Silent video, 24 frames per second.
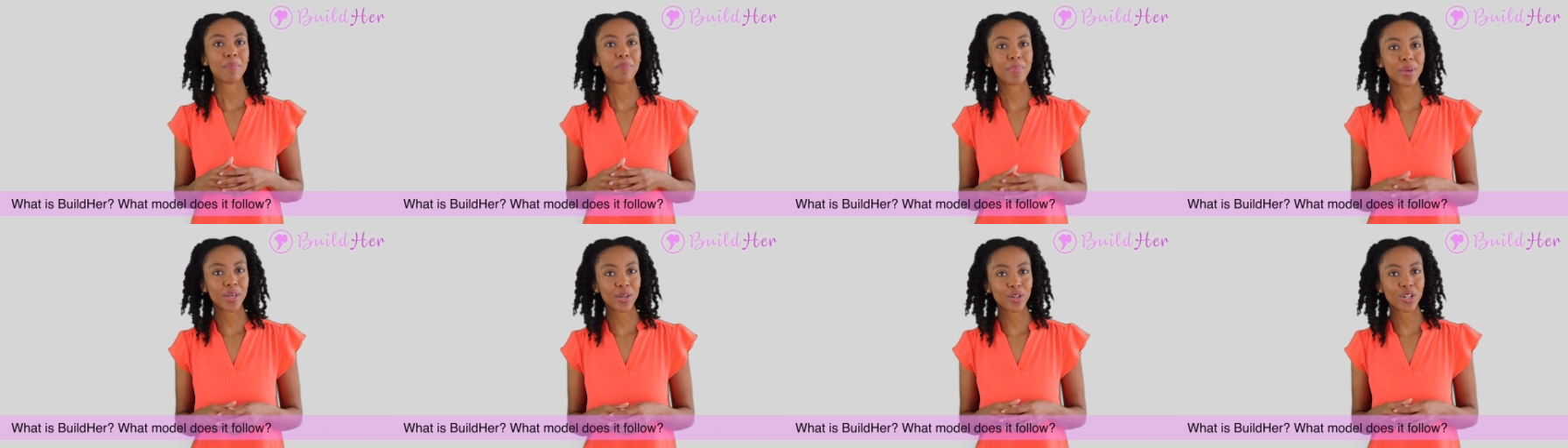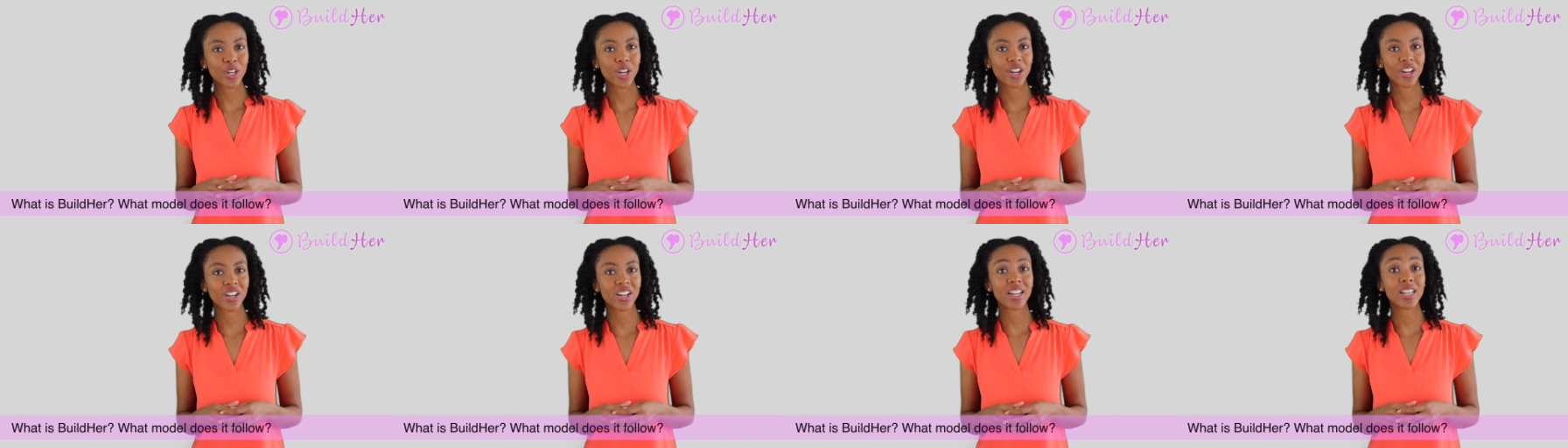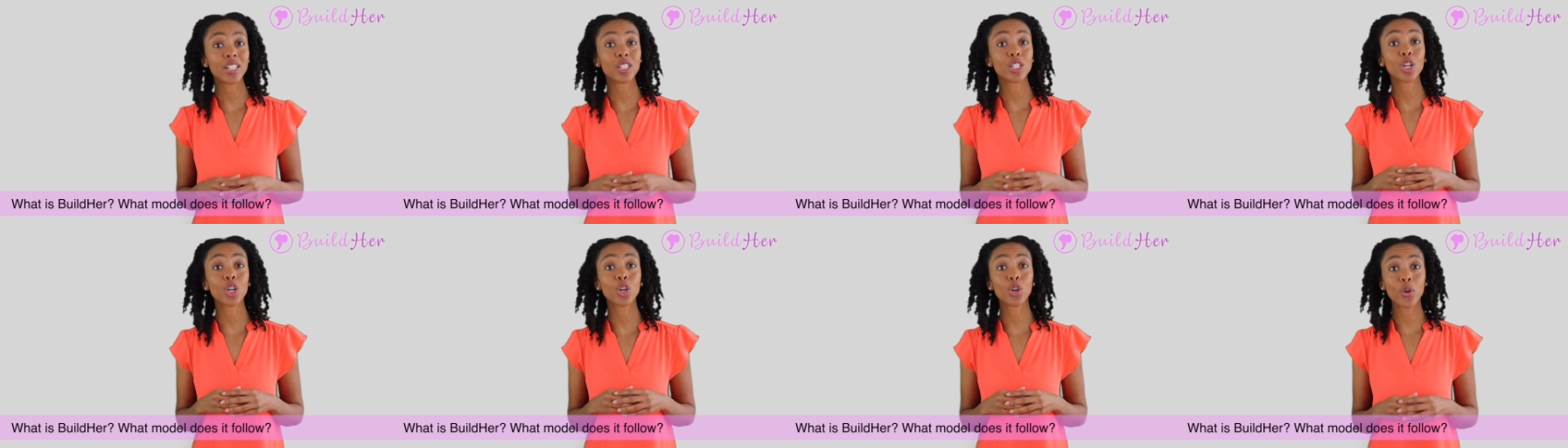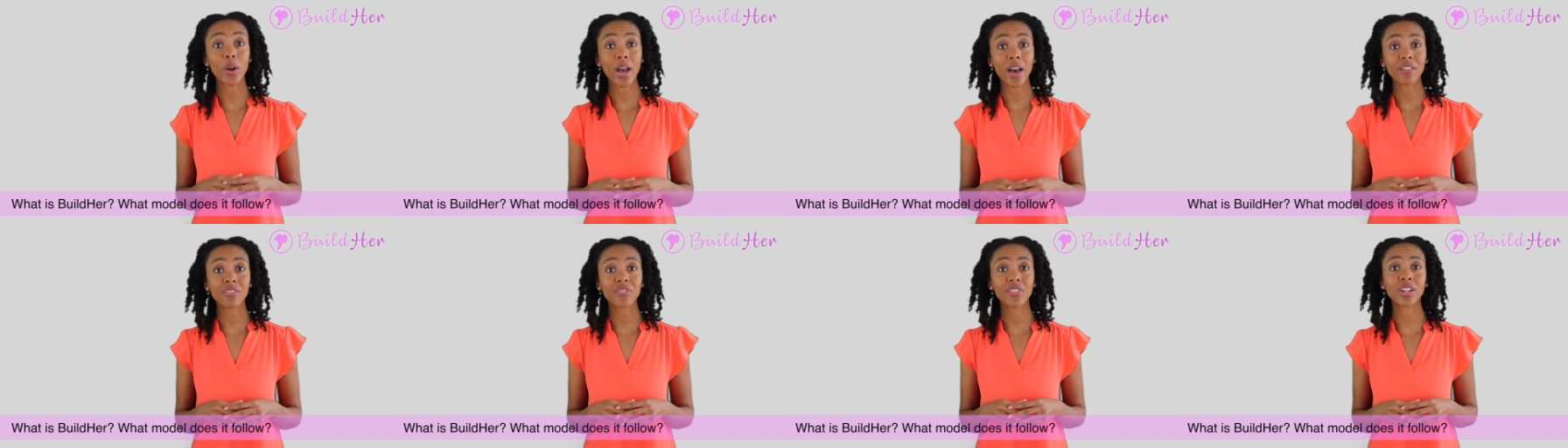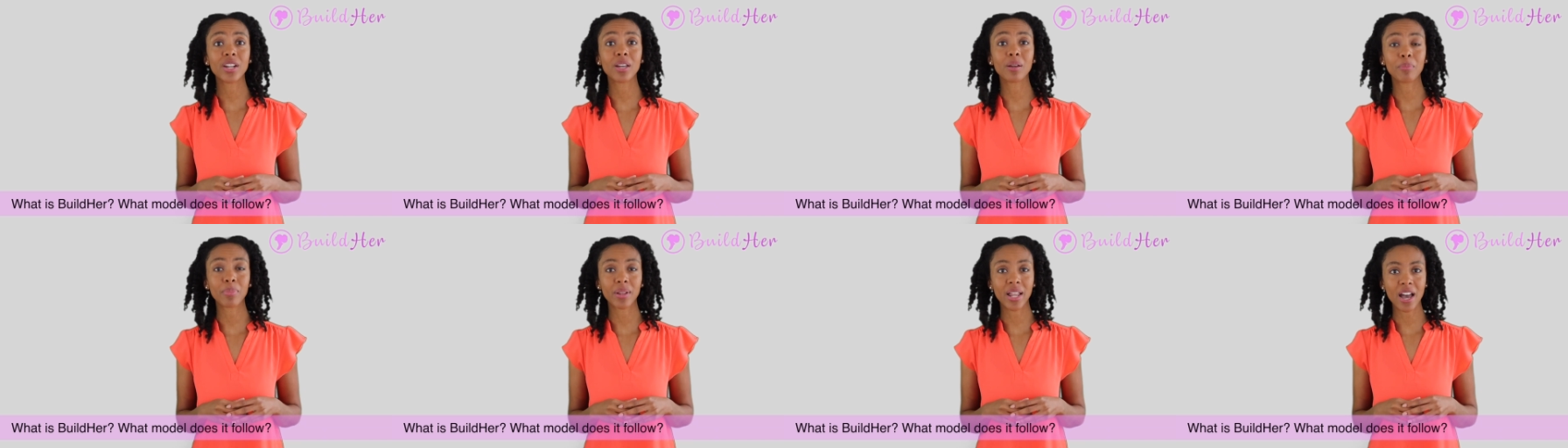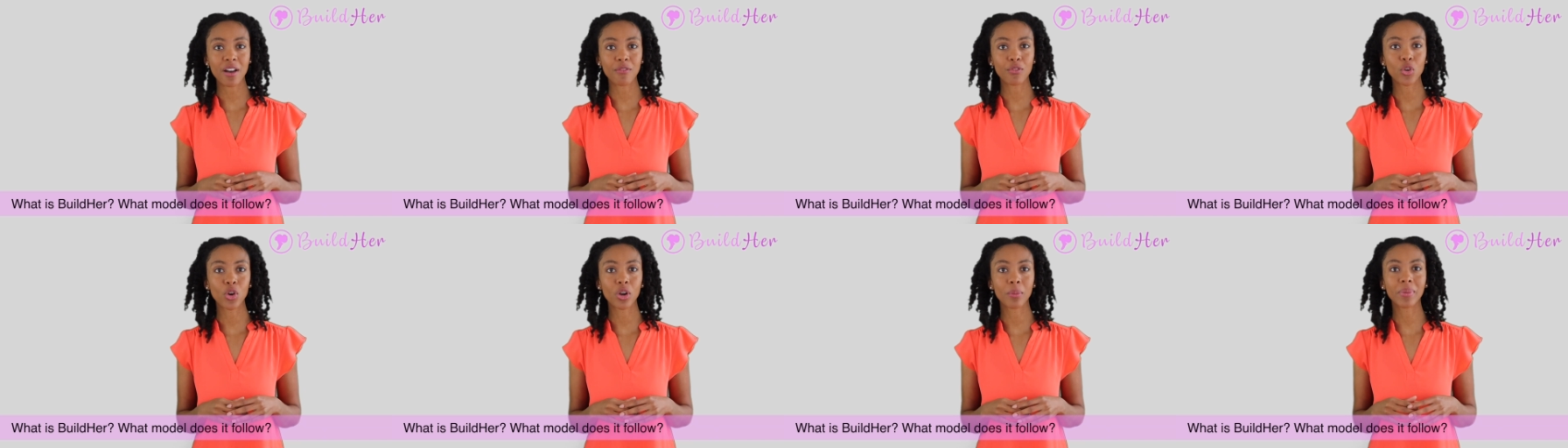BuildHer is a crowdfunding
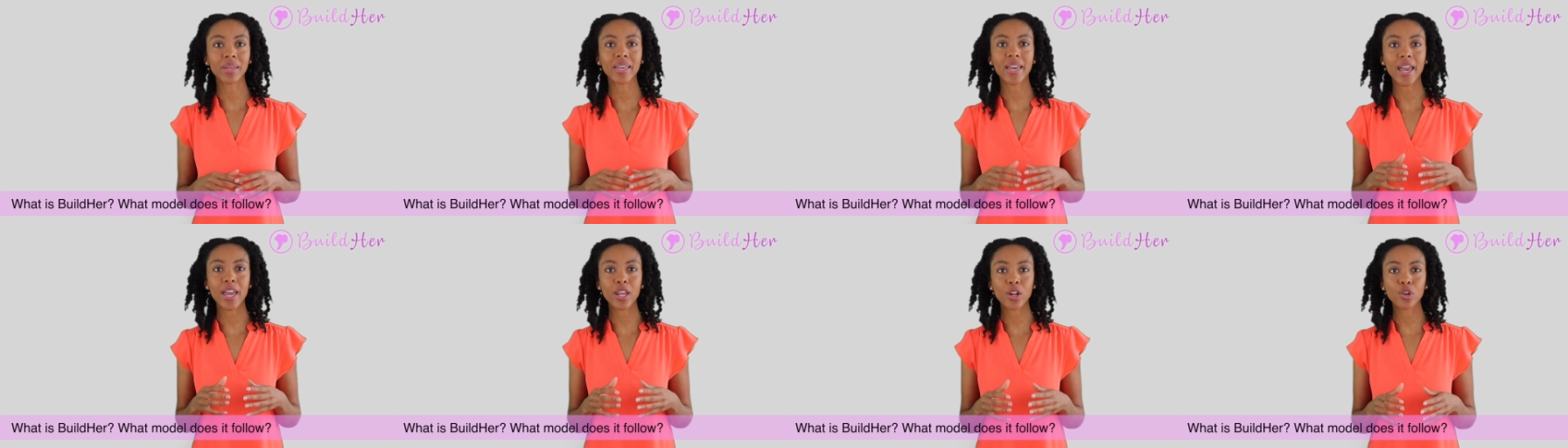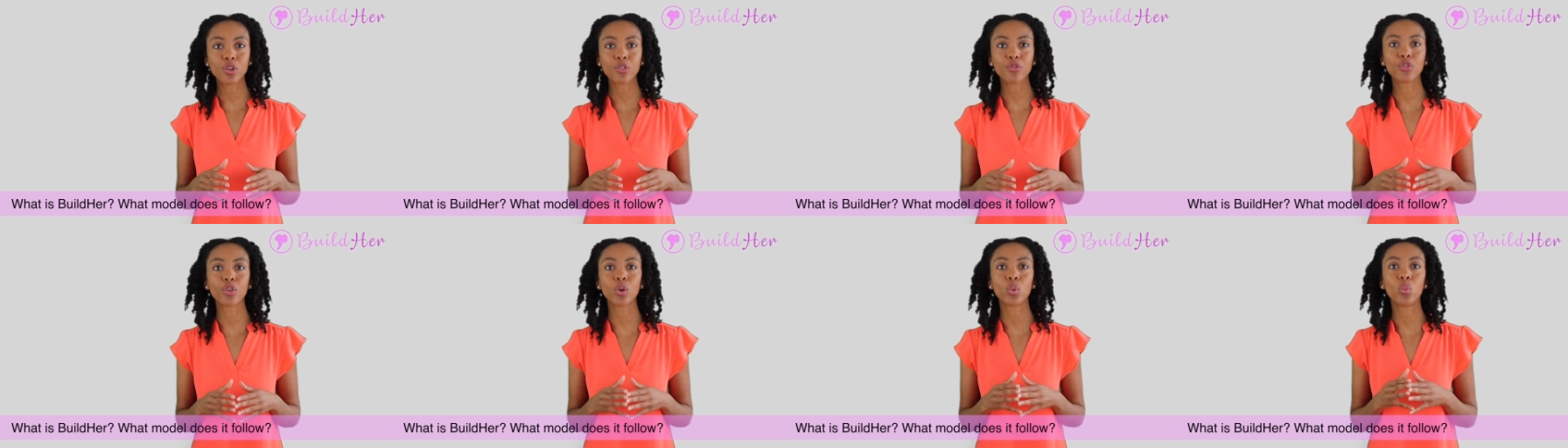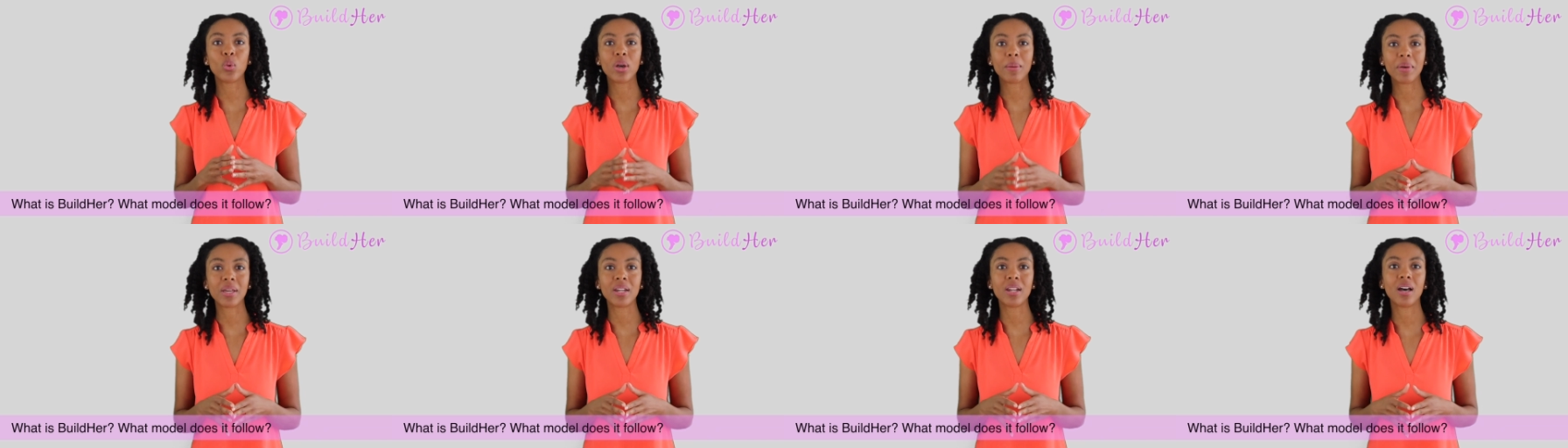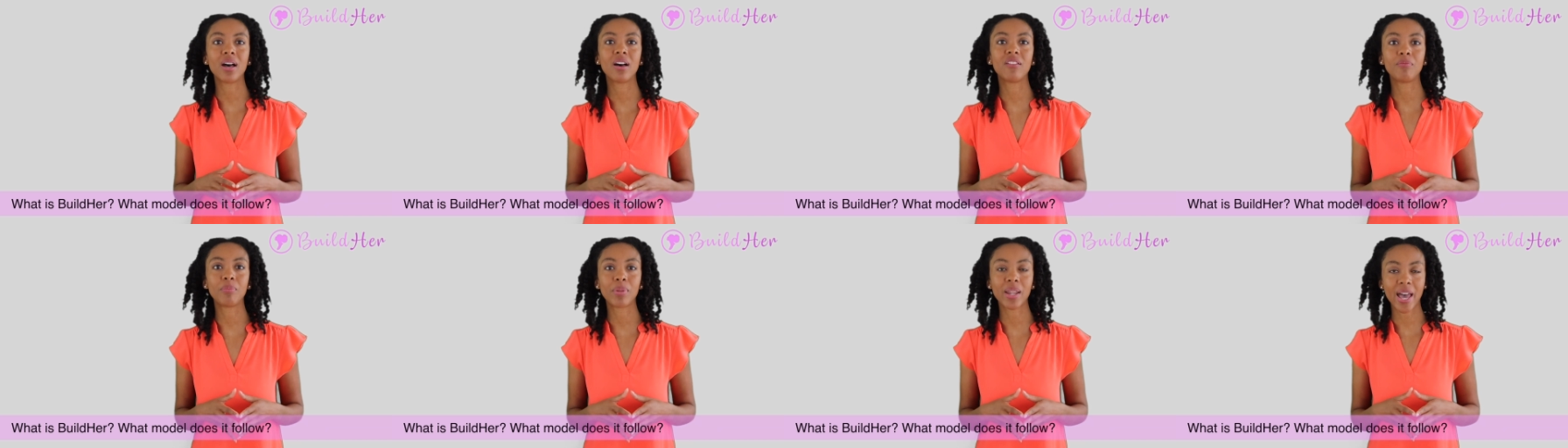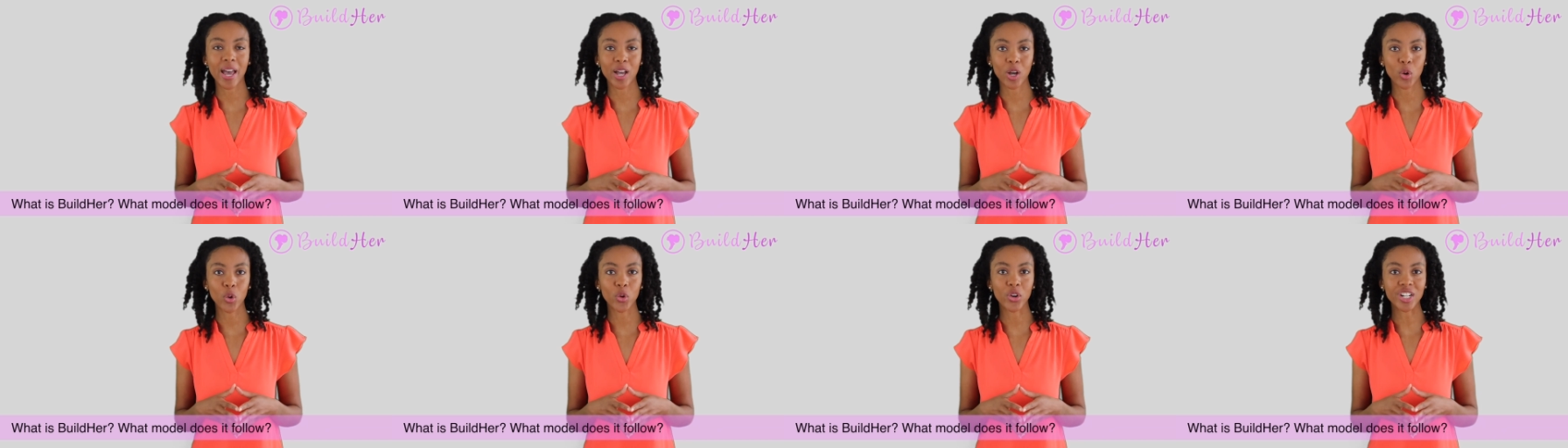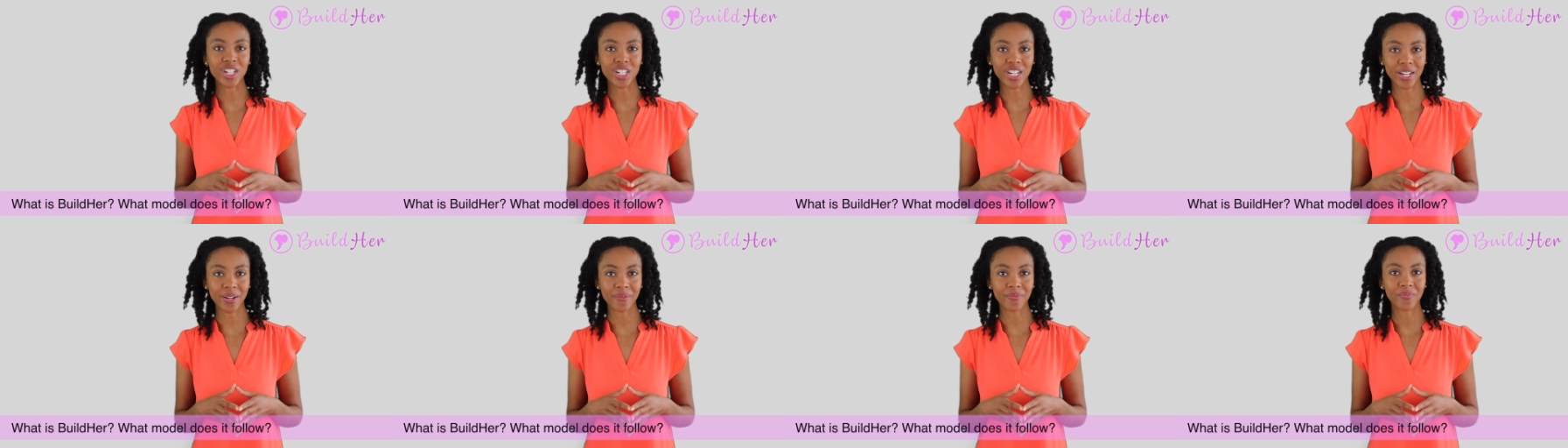platform catered for women of Black
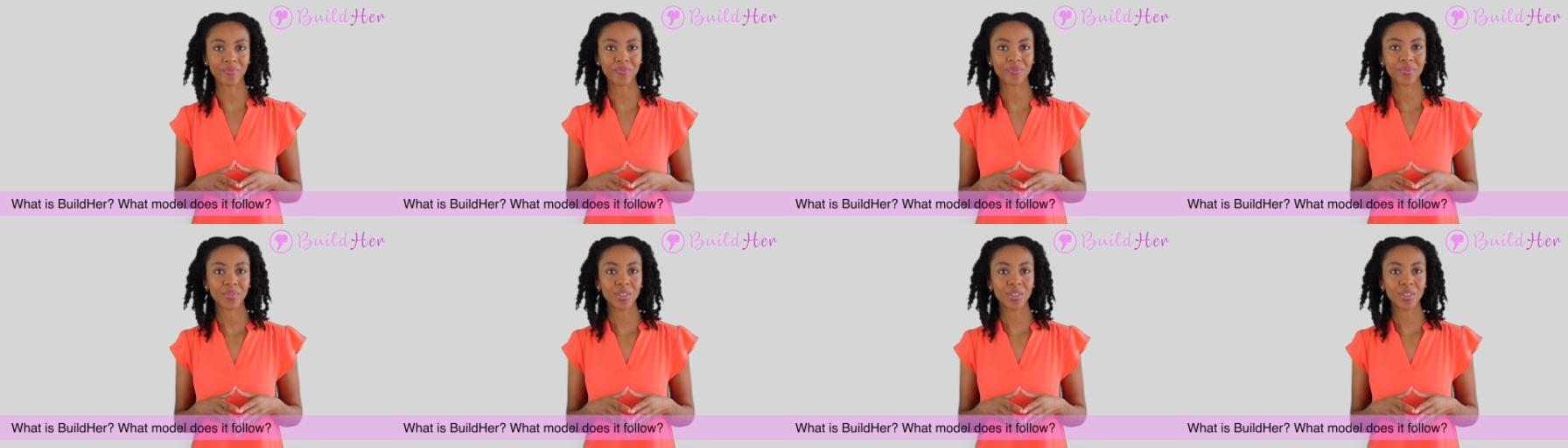origin.